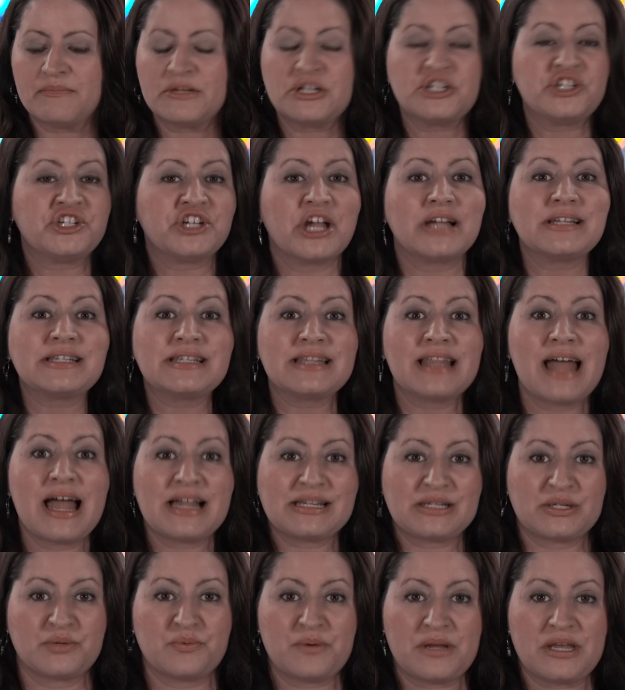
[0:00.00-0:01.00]
Just
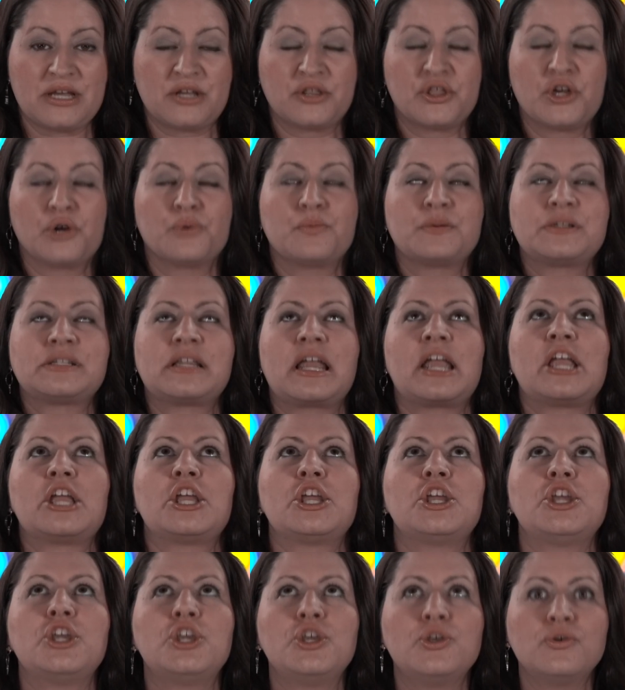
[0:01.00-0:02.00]
last week, there was a
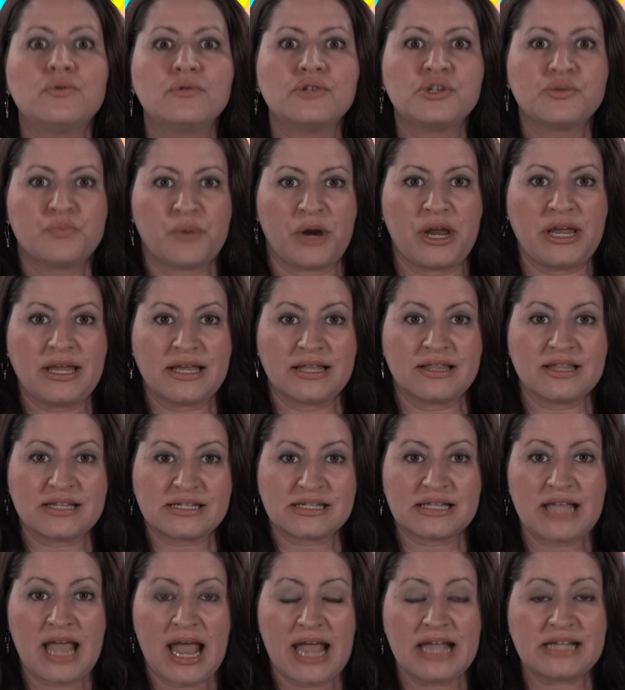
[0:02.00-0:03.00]
huge break in
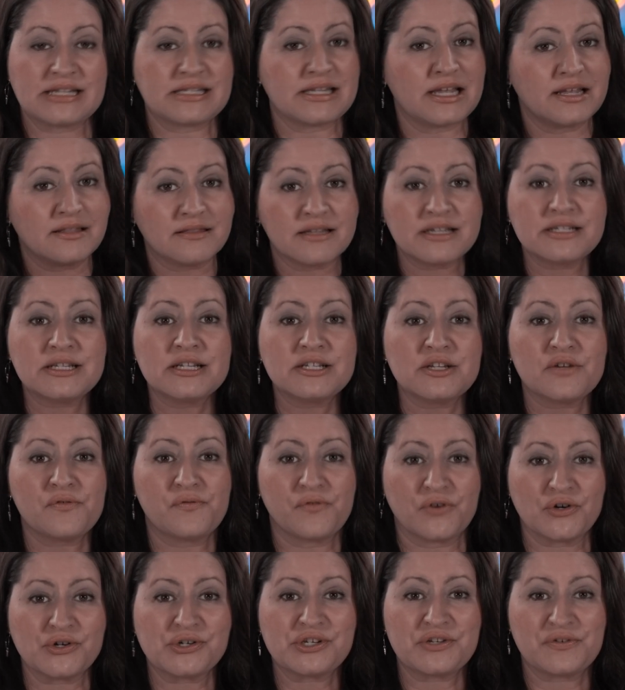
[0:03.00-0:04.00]
this case, and this is a
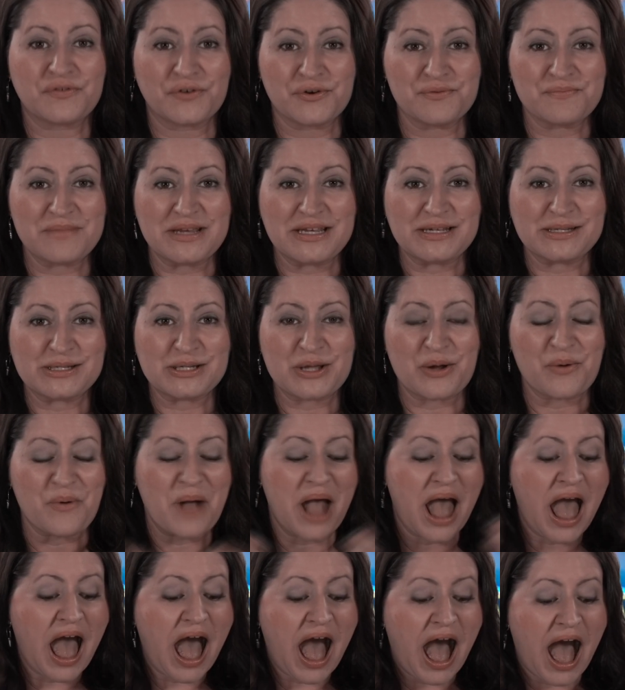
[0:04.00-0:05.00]
first for me.
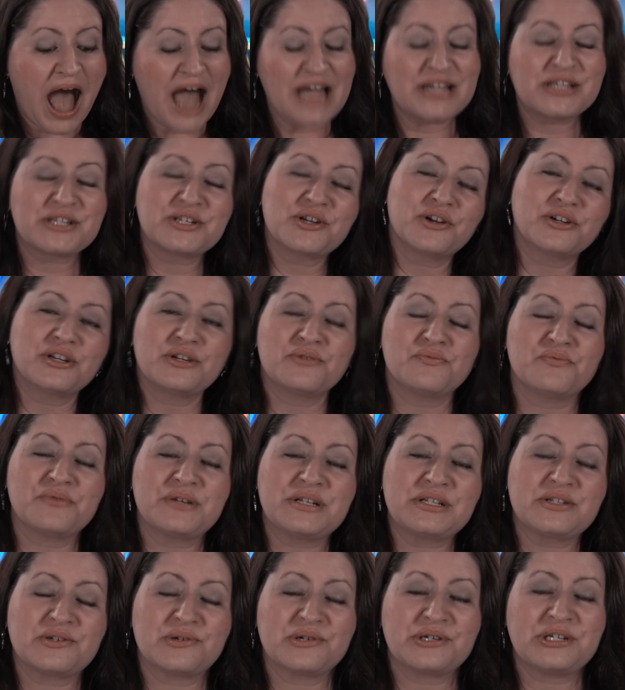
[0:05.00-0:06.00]
So I started
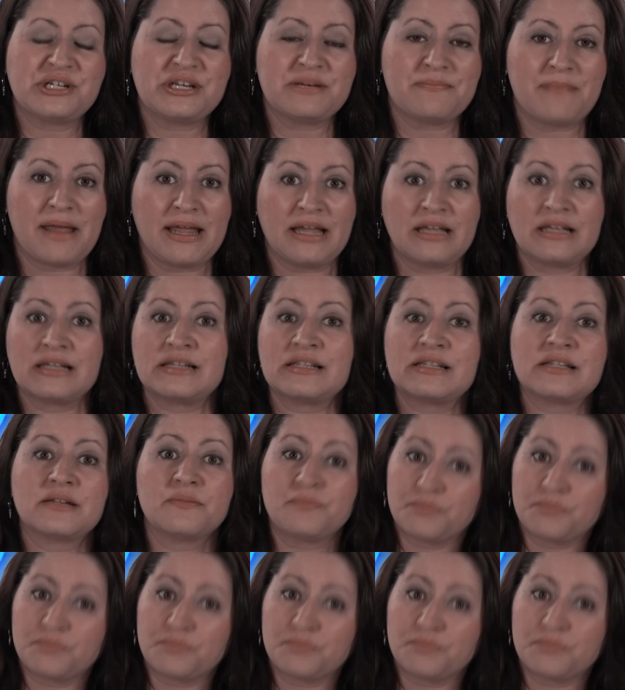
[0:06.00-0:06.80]
researching Megan's